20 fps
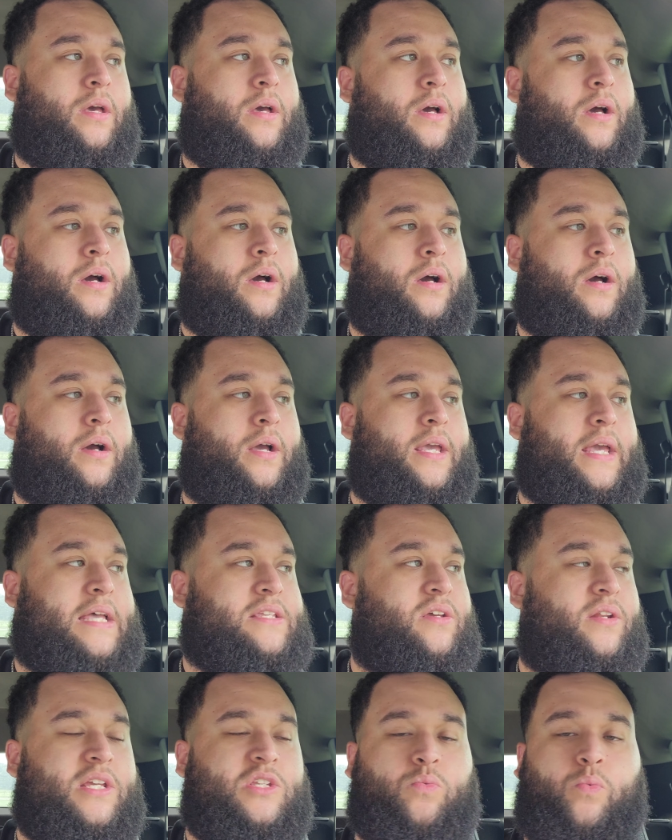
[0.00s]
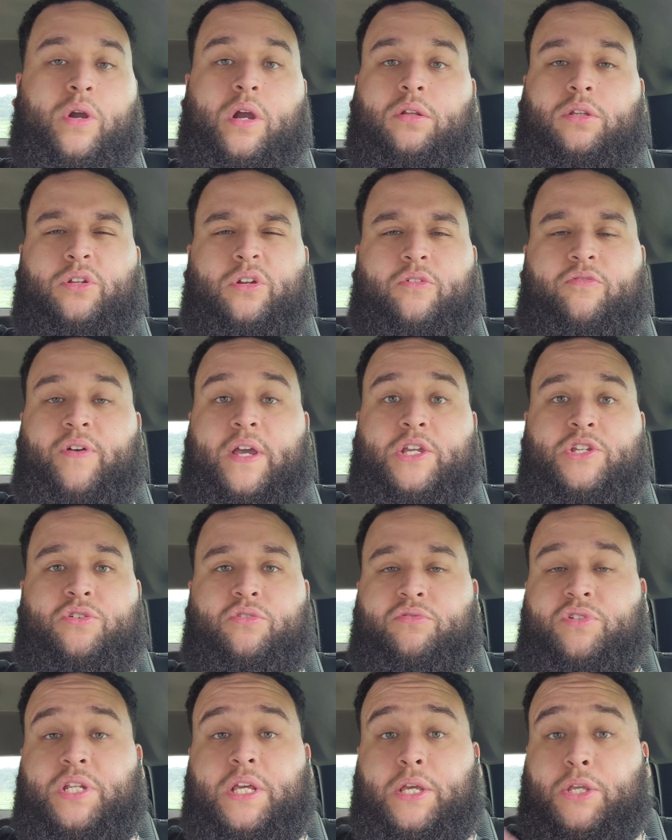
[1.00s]
He has all these weird little facial
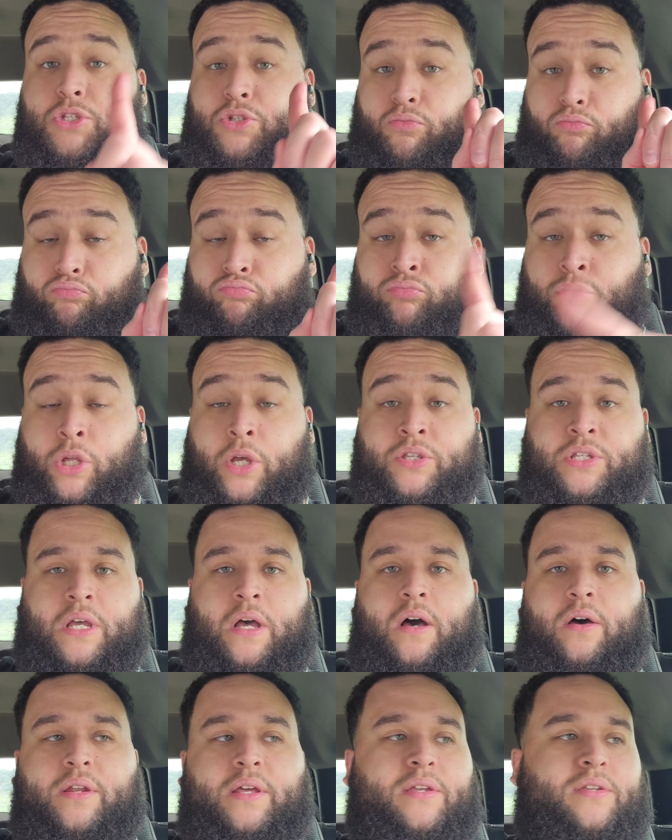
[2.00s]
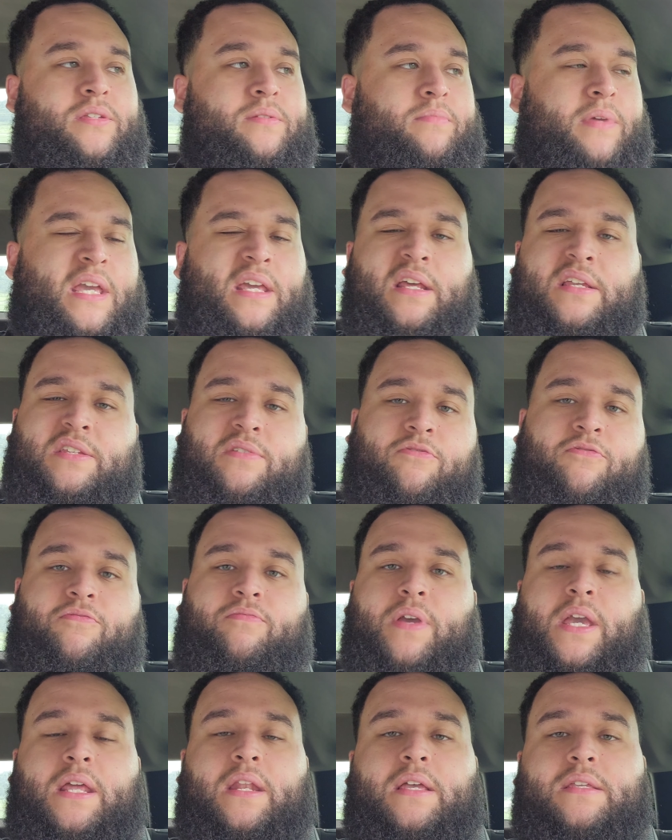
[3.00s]
tics and does all this. He
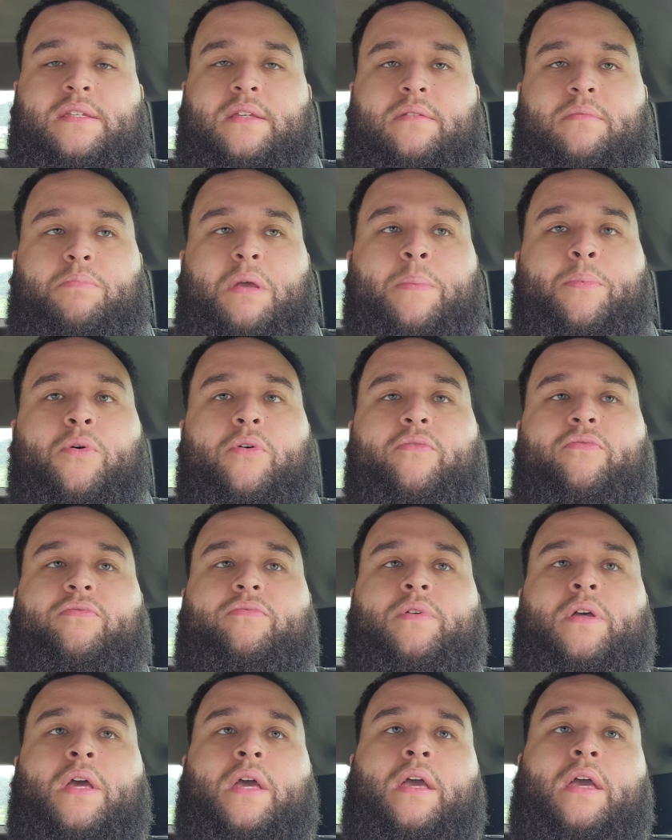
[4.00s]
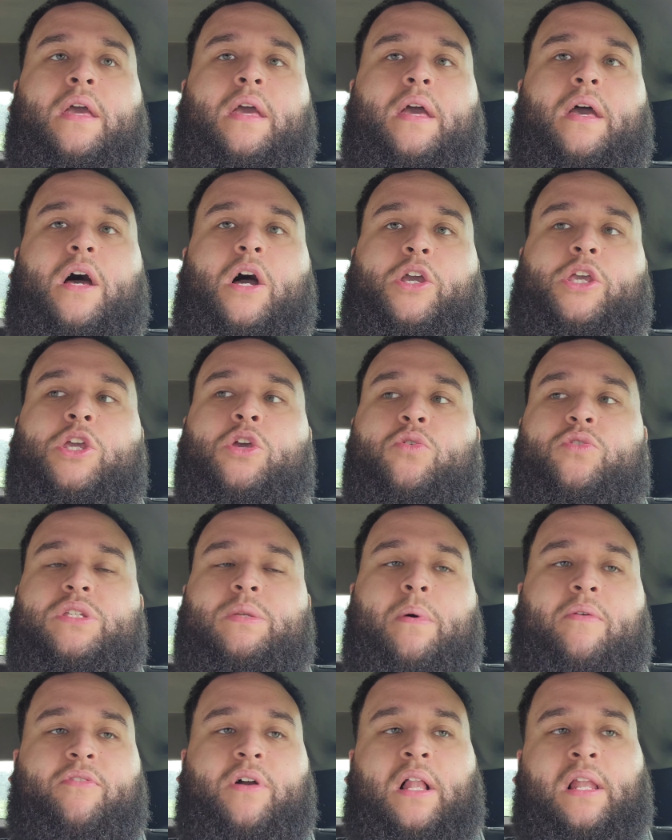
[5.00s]
doesn't, people accused
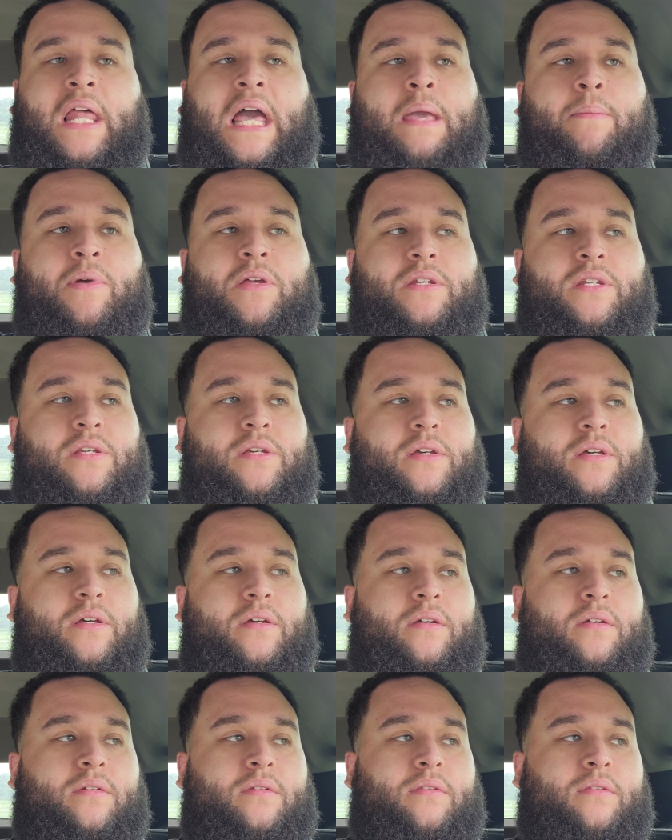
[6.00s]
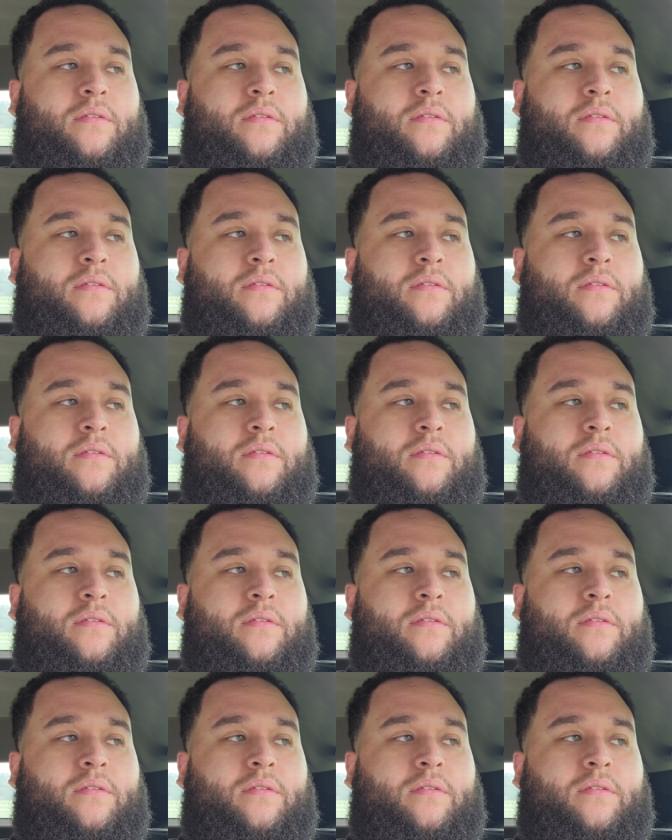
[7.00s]
him of claiming to